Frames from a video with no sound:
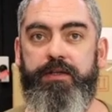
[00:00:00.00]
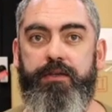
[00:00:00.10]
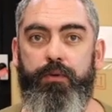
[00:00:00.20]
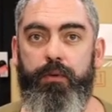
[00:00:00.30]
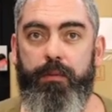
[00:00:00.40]

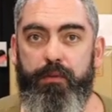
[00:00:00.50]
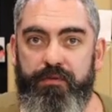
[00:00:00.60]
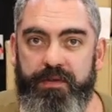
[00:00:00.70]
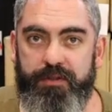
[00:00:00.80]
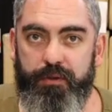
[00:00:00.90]
to
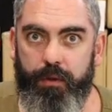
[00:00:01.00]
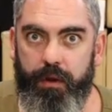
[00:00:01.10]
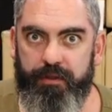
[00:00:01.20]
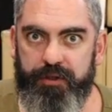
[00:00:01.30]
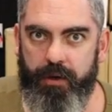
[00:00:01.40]
move into
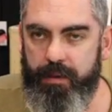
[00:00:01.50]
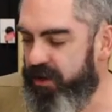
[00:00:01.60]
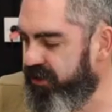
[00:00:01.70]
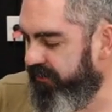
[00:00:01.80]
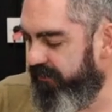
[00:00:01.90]
the dry
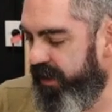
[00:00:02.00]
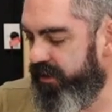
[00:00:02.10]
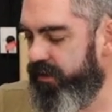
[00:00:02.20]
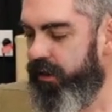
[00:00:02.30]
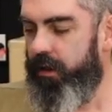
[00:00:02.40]
brushing
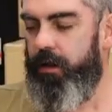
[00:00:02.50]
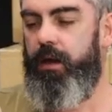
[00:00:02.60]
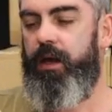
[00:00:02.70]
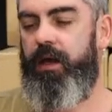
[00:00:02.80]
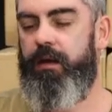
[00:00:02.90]
phase.
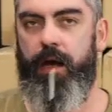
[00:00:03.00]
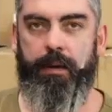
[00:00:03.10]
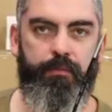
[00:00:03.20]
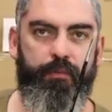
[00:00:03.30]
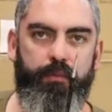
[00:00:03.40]
And
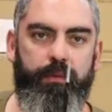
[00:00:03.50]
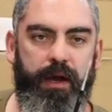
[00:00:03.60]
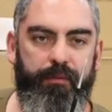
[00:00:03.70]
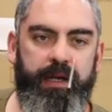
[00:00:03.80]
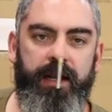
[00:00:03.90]

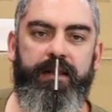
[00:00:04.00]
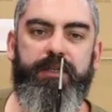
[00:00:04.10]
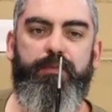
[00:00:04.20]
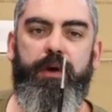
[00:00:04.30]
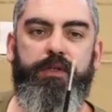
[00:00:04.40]
I really like
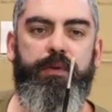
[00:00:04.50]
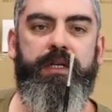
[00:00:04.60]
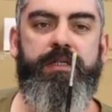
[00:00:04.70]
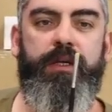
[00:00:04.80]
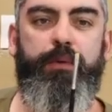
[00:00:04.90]
this brush. We're going
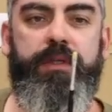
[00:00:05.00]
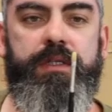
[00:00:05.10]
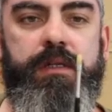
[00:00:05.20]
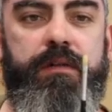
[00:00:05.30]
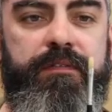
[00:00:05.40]
to stick with this little